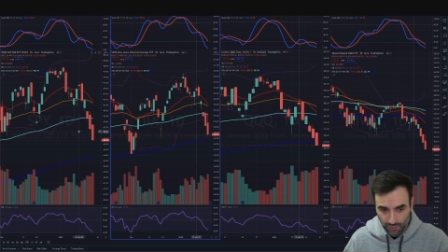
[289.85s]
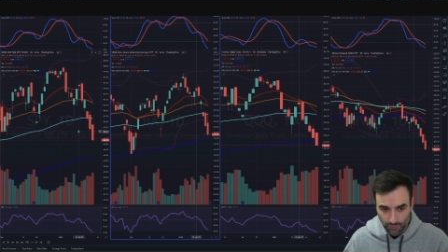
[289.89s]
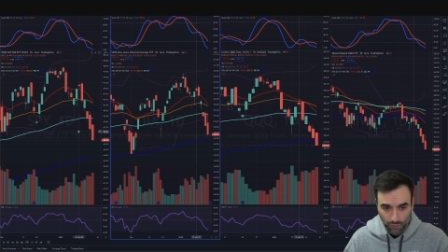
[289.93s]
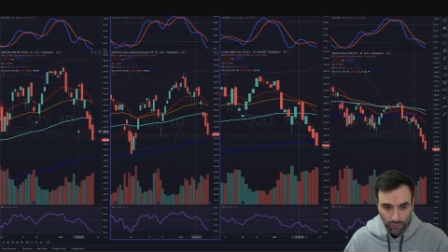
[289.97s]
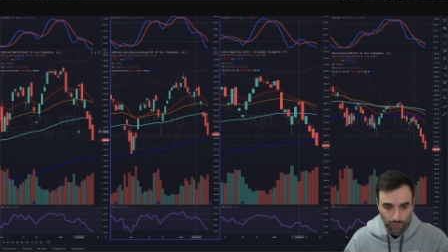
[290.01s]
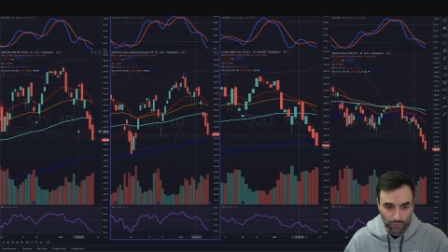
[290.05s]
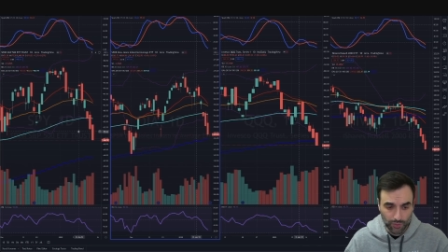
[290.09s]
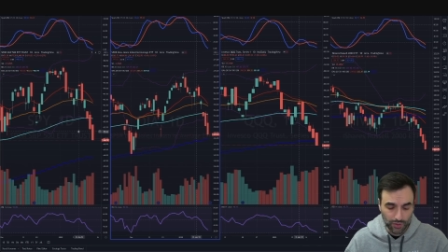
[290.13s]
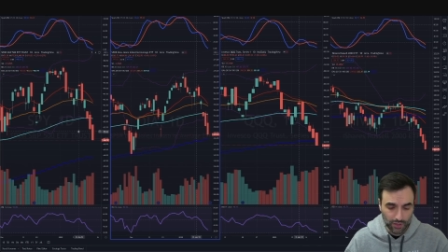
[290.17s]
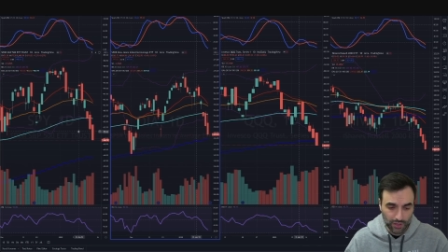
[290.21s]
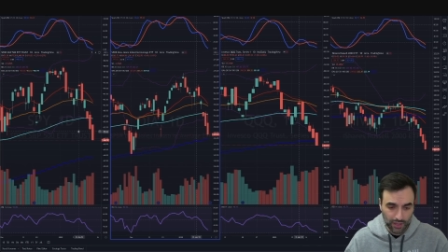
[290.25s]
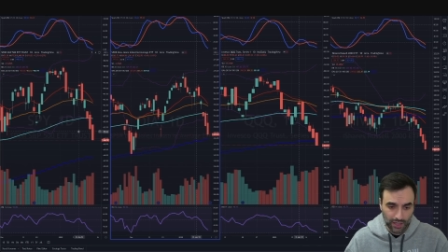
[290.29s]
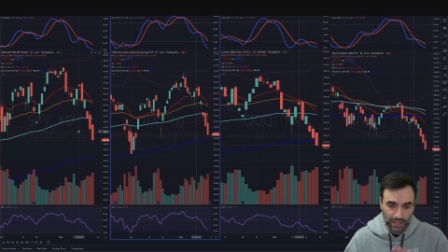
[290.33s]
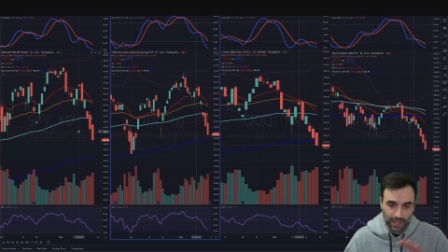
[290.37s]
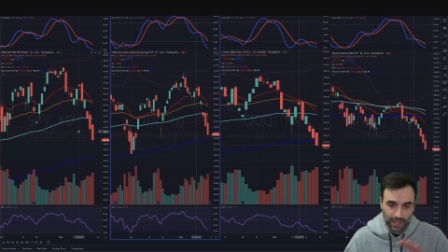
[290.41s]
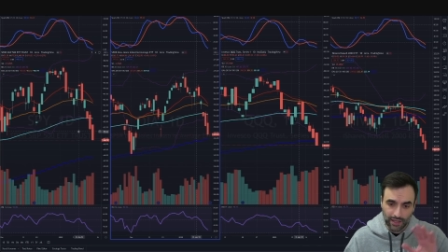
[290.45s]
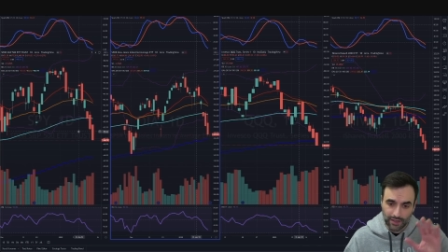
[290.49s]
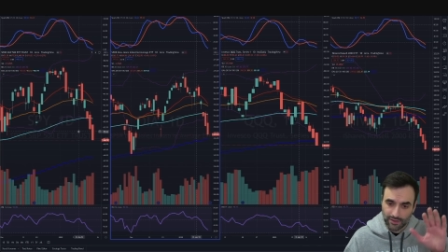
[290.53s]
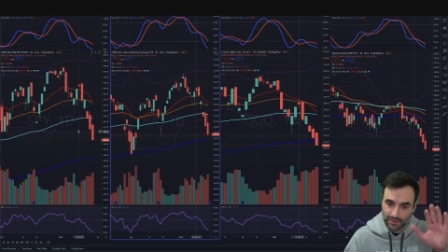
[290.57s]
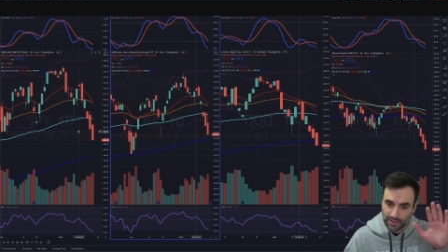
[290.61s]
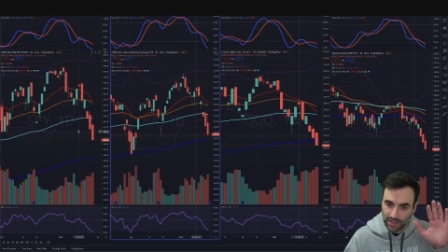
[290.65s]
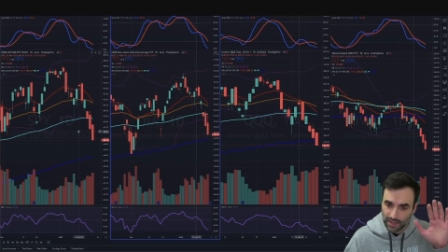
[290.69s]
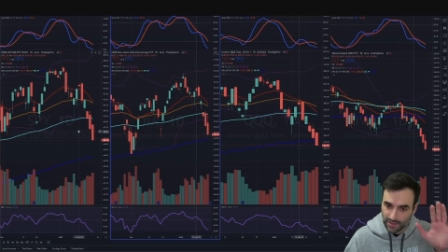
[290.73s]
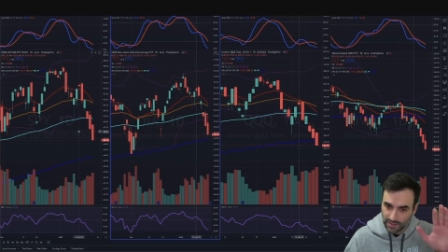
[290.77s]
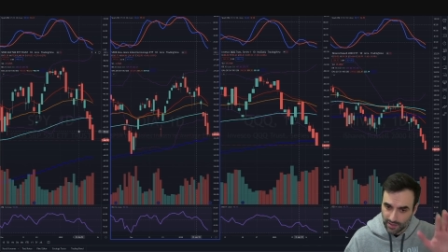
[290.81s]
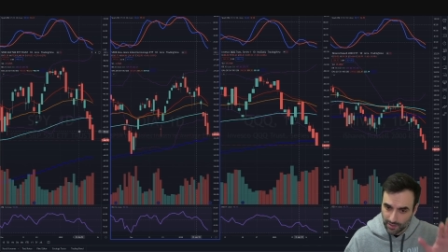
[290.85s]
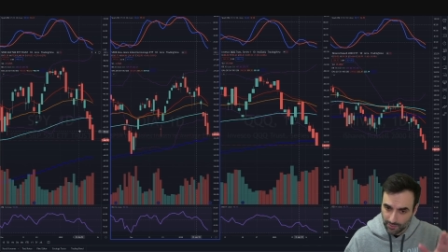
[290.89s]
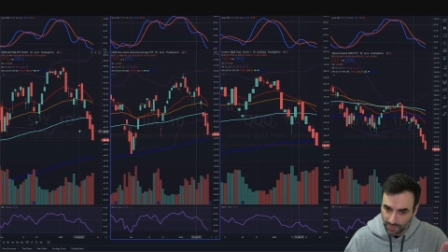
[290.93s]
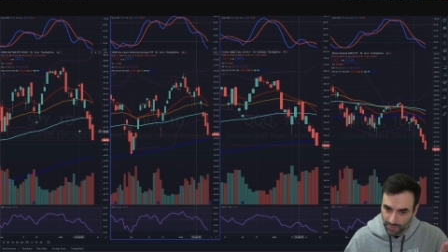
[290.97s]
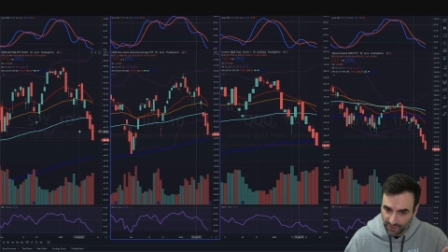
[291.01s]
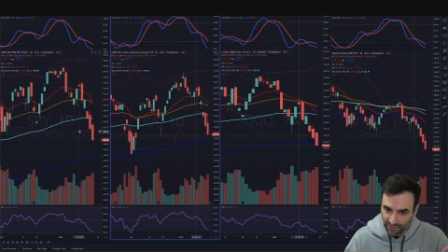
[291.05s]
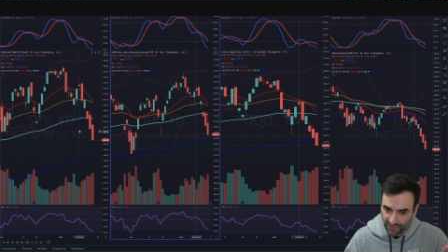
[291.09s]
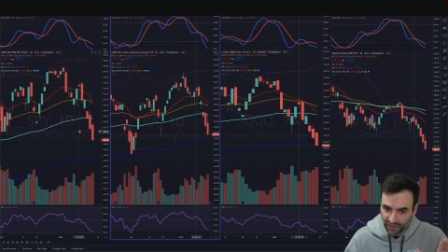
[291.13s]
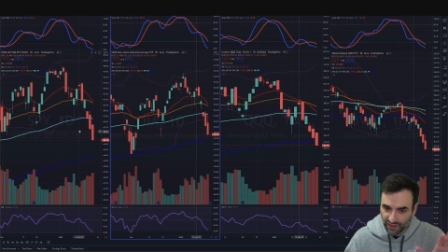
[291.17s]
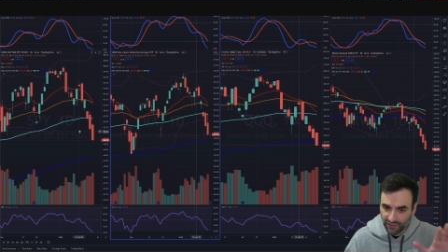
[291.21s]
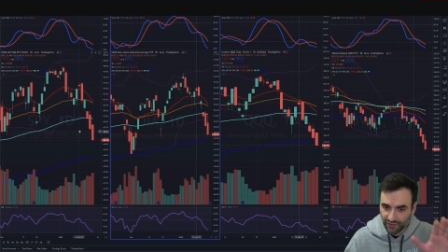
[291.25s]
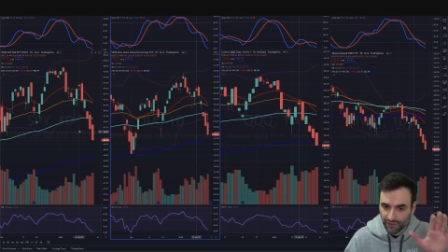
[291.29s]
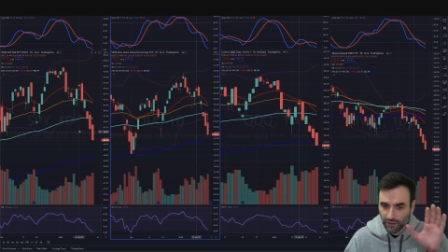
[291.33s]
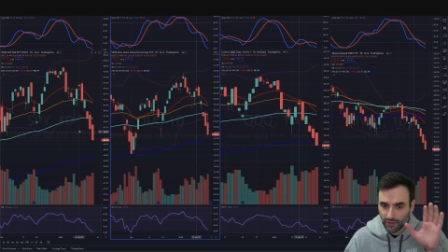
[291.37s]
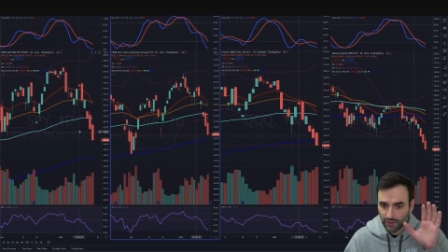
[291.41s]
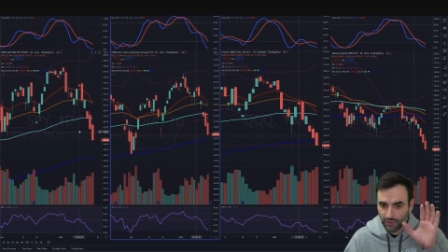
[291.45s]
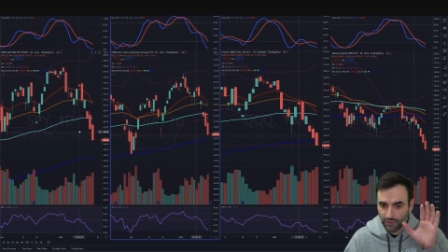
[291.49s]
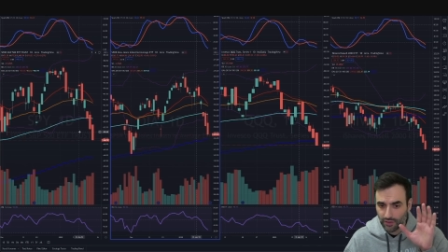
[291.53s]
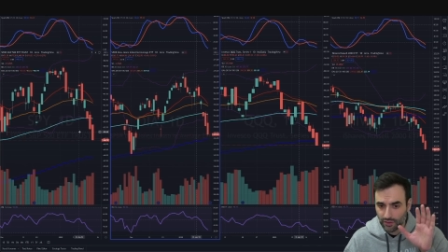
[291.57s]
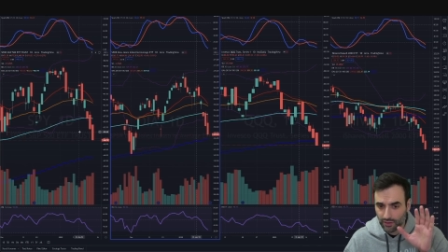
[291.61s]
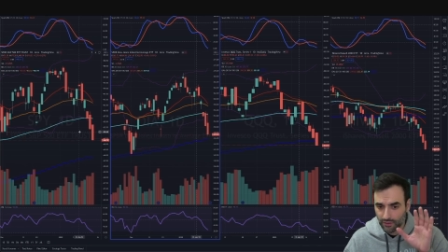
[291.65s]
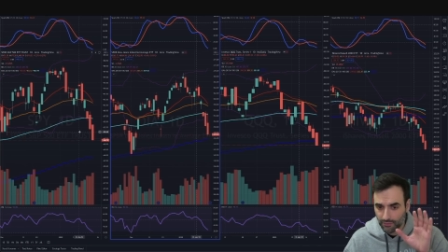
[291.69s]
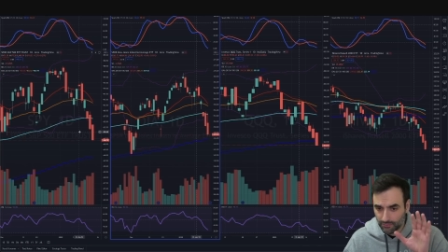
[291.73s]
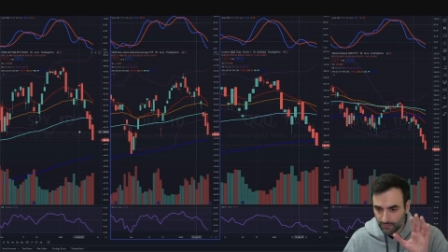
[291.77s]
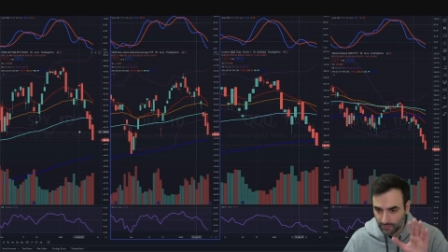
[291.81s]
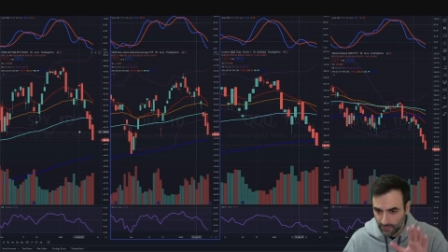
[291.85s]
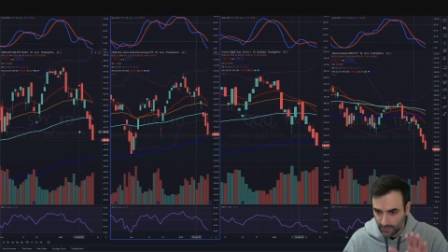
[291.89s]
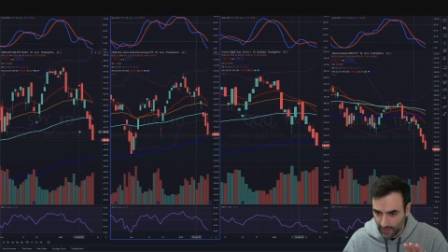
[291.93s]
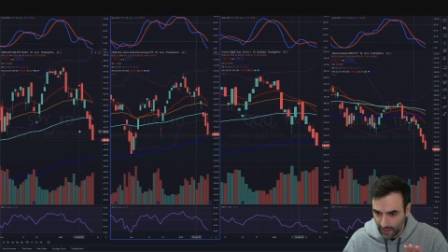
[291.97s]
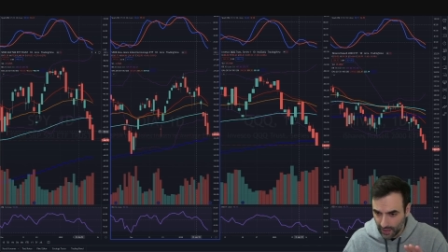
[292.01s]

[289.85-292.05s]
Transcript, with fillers: And what we're looking at is S&P 500,